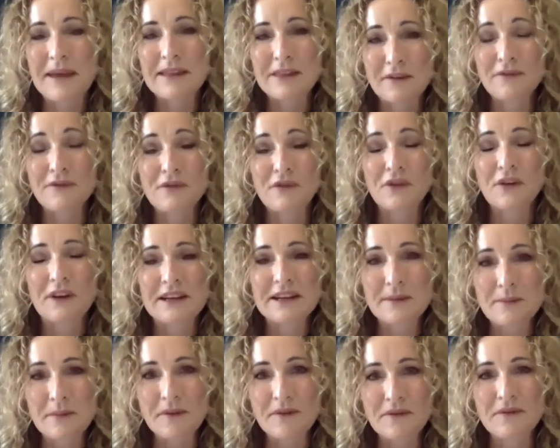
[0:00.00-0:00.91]
about the
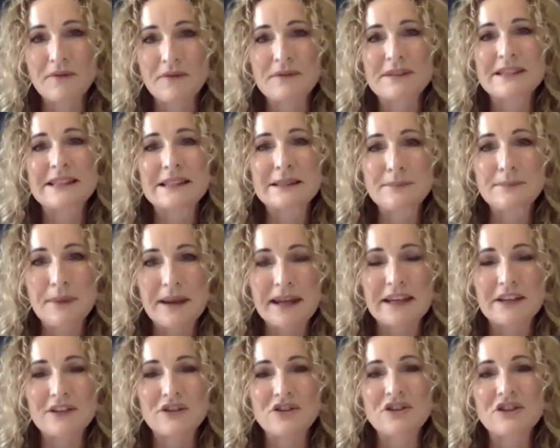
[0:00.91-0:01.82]
freedom of
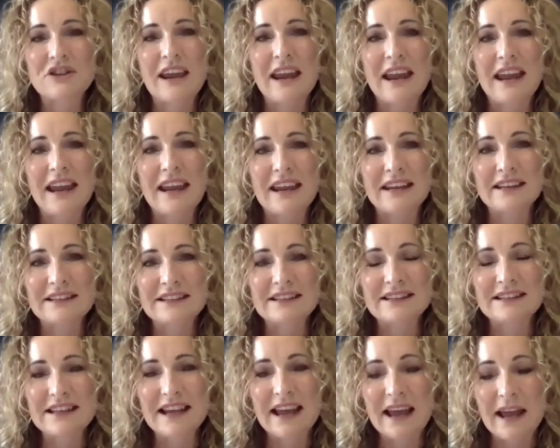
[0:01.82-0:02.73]
speech
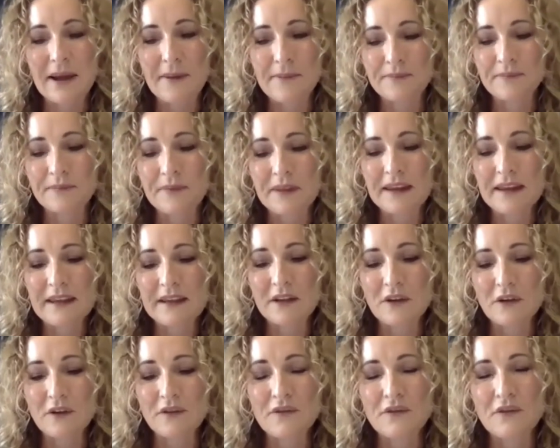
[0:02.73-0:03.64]
and
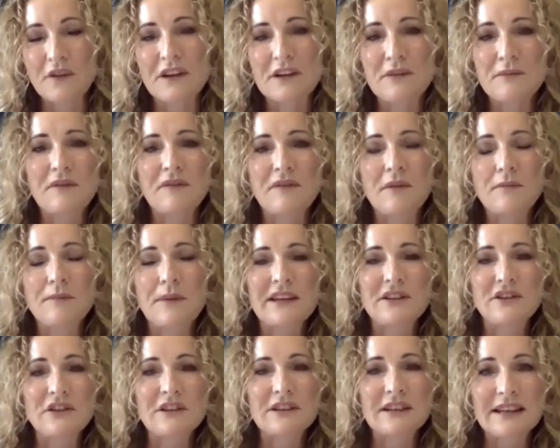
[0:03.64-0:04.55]
freedom of
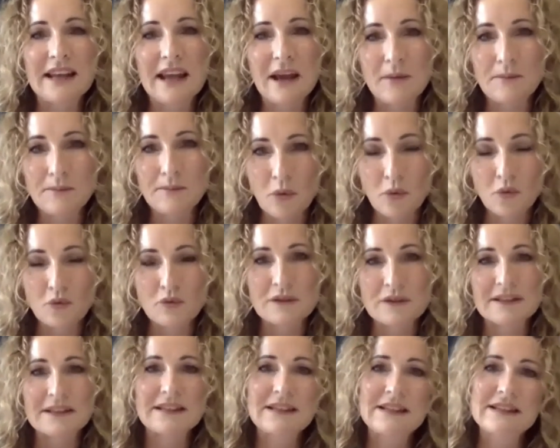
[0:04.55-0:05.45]
opinion, and how
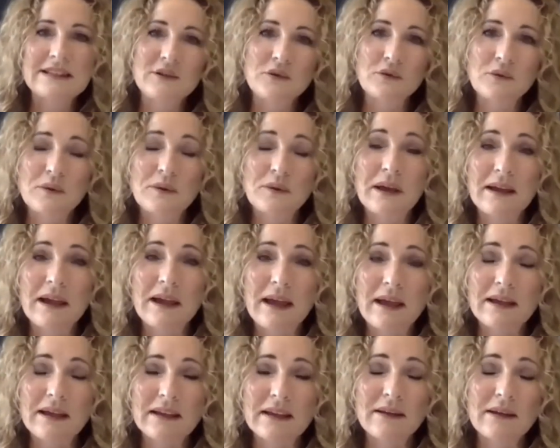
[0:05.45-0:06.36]
important it is
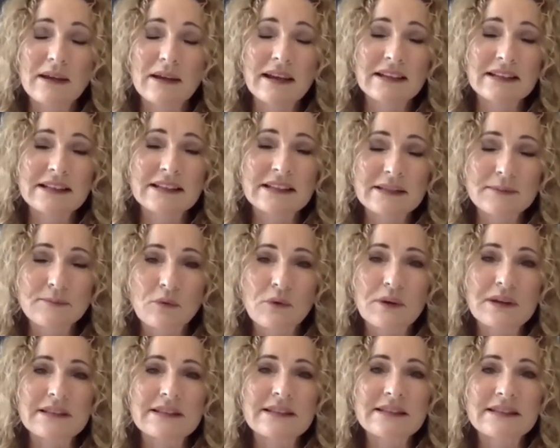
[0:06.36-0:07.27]
to
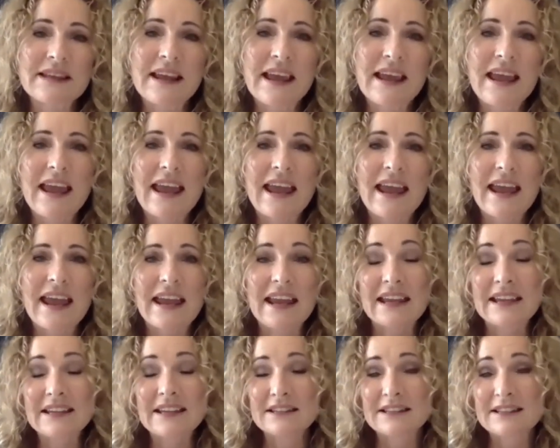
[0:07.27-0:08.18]
express
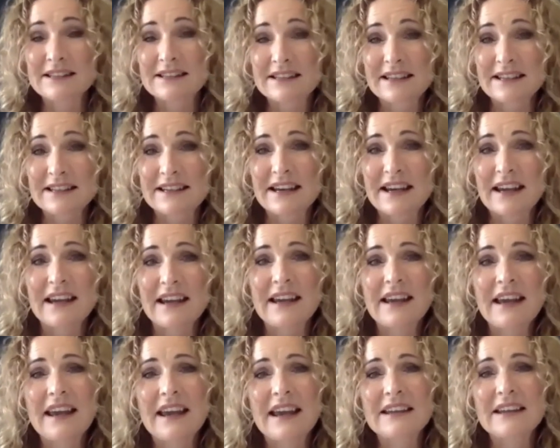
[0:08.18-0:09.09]
and
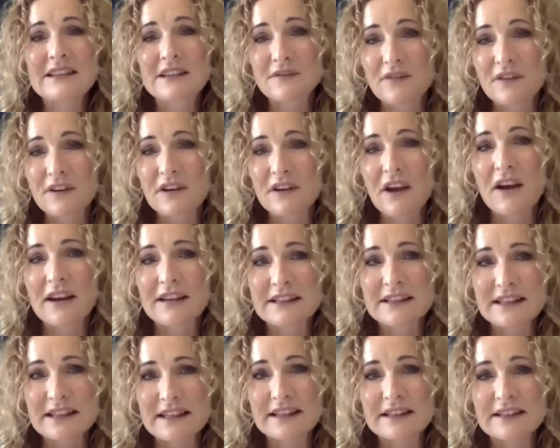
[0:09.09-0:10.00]
consider different
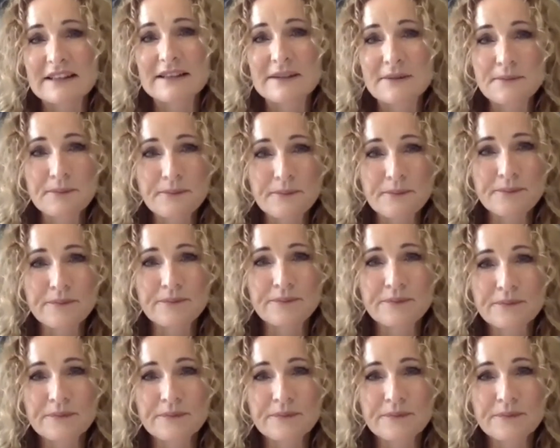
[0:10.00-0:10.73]
ideas.